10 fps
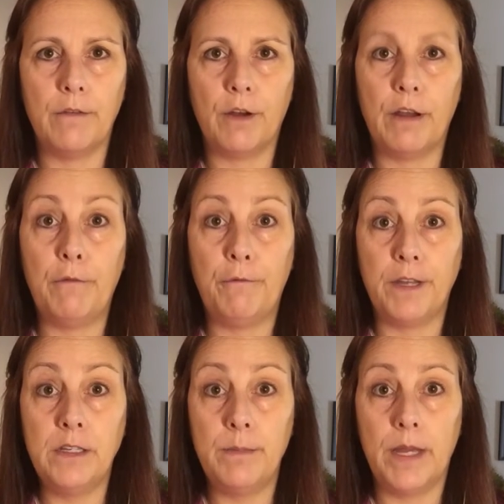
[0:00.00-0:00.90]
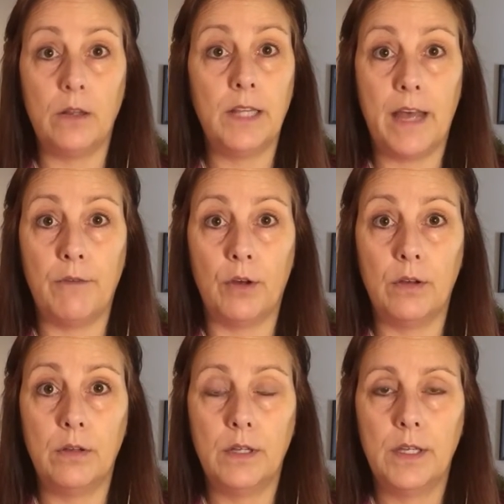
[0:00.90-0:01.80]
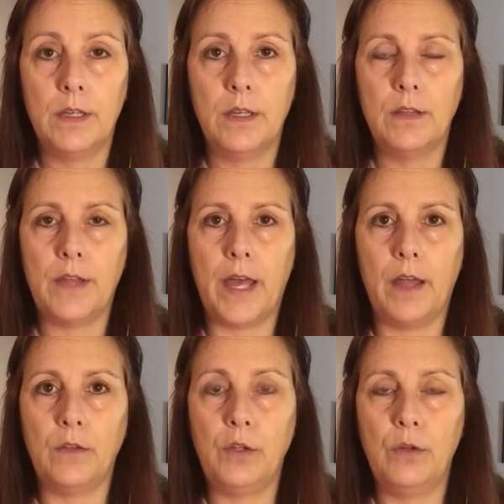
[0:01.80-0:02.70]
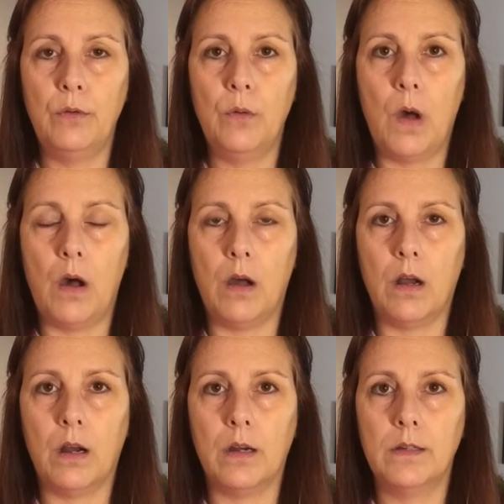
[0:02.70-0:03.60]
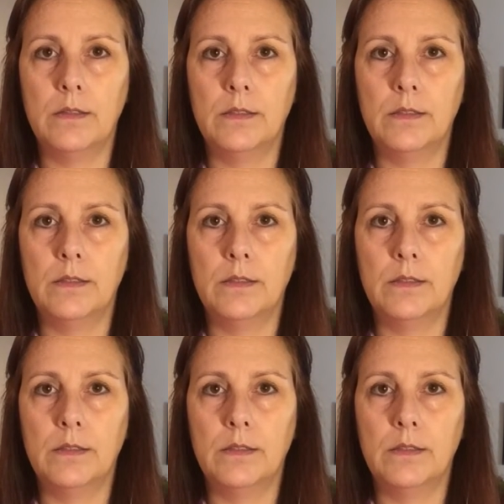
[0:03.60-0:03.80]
very fundamental level that you are